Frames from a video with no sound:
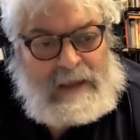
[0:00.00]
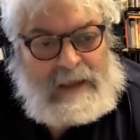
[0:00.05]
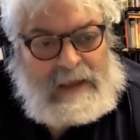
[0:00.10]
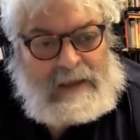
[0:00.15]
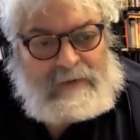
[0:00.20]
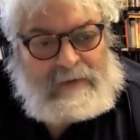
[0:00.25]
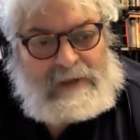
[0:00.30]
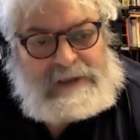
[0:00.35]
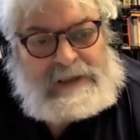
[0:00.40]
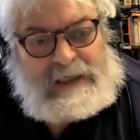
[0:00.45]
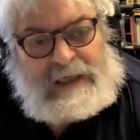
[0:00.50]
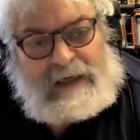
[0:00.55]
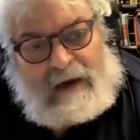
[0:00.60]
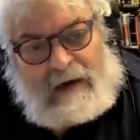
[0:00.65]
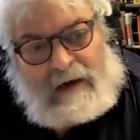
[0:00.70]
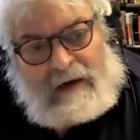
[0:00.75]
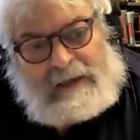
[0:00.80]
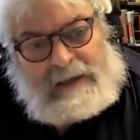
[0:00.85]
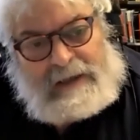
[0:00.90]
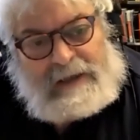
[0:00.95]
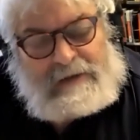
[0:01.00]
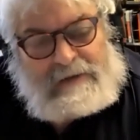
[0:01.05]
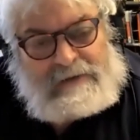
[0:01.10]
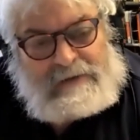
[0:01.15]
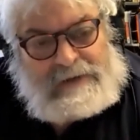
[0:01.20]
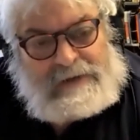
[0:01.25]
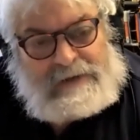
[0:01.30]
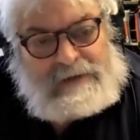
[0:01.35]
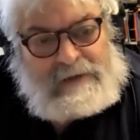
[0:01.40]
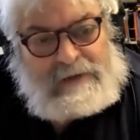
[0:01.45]
in which he
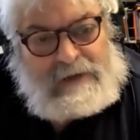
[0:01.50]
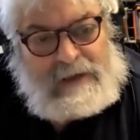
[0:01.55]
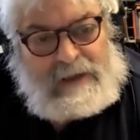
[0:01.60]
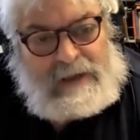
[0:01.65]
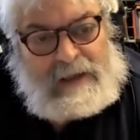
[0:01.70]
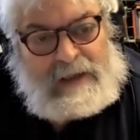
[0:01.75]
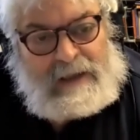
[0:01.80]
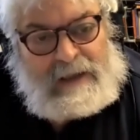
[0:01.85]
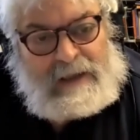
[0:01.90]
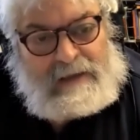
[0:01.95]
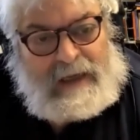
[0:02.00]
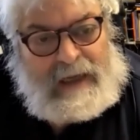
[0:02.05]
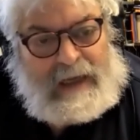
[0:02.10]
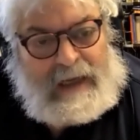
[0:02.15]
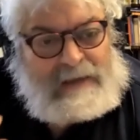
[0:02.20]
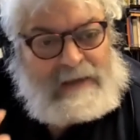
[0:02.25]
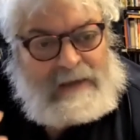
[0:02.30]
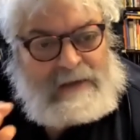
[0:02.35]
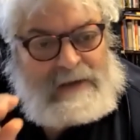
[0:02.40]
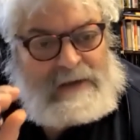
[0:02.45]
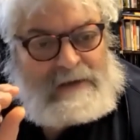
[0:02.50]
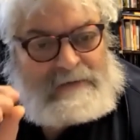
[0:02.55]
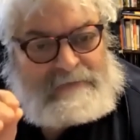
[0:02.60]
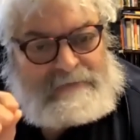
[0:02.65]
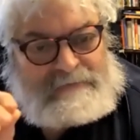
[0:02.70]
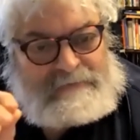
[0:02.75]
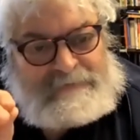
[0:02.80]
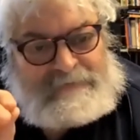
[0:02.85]
argues that, look,